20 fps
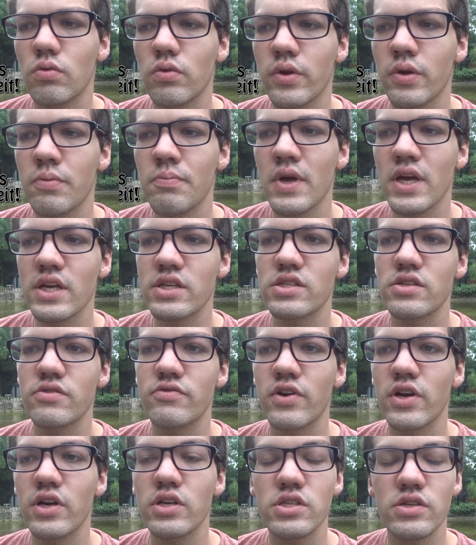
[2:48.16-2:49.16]
it makes it
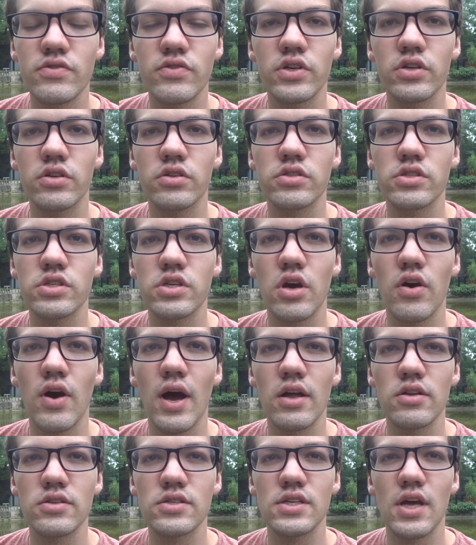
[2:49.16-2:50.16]
very difficult to go
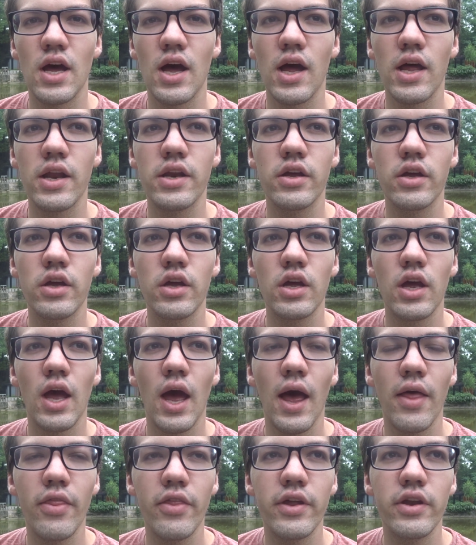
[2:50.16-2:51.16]
outside.
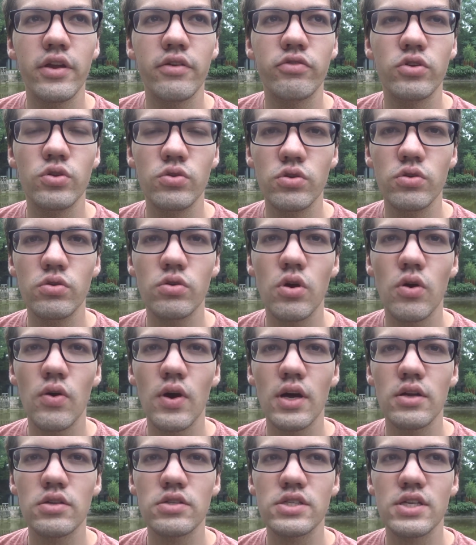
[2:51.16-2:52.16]
And then if you do go
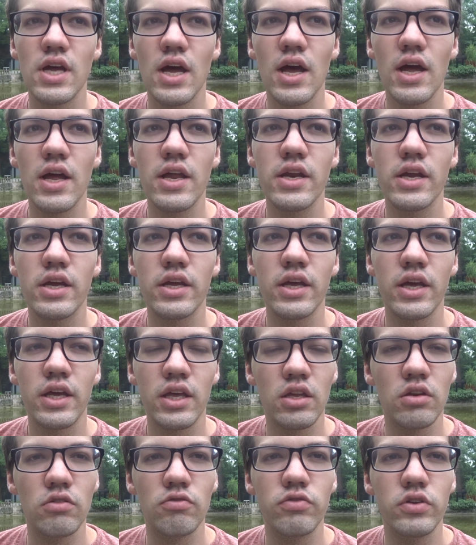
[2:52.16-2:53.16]
outside, it
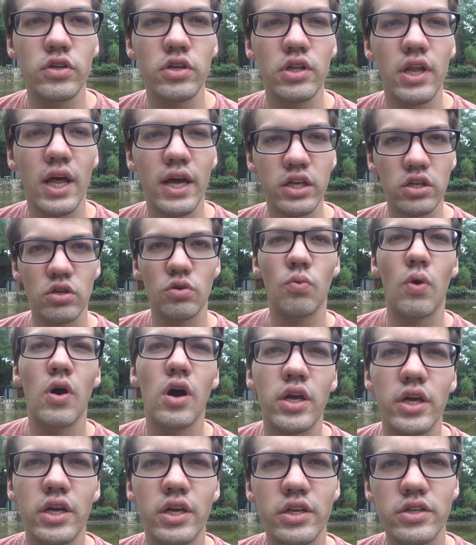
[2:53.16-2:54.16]
can feel like you're
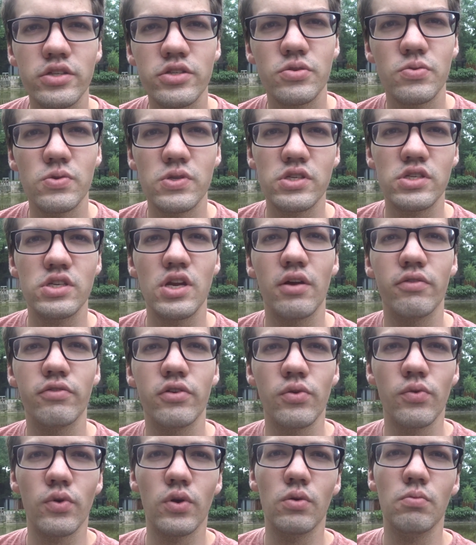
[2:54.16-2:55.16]
walking into a
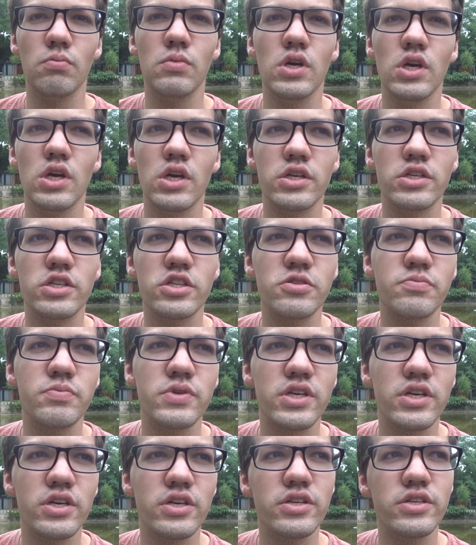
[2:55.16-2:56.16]
stuffy room, just
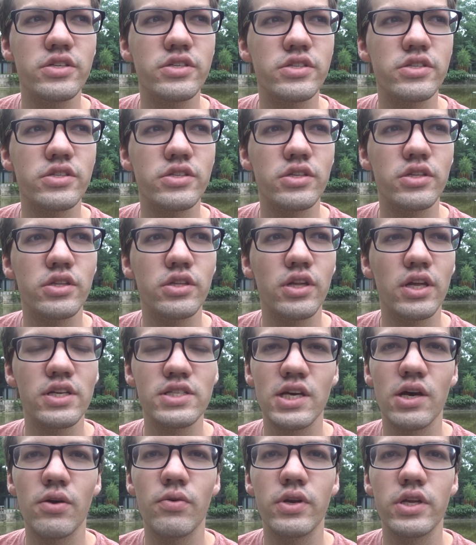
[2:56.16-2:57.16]
because that's
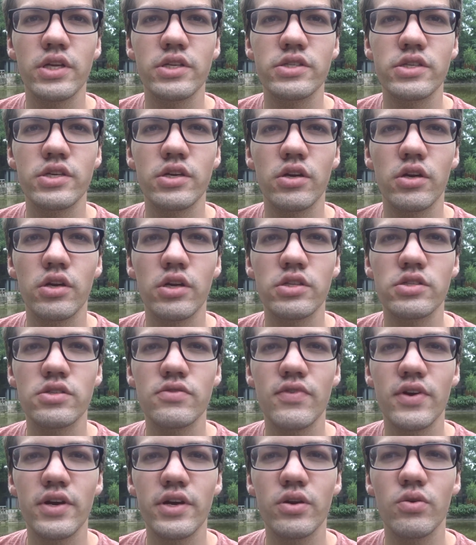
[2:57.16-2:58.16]
how it is here. It's a
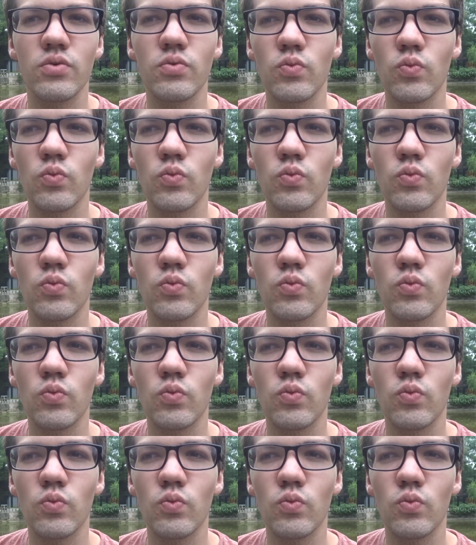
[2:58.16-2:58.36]
very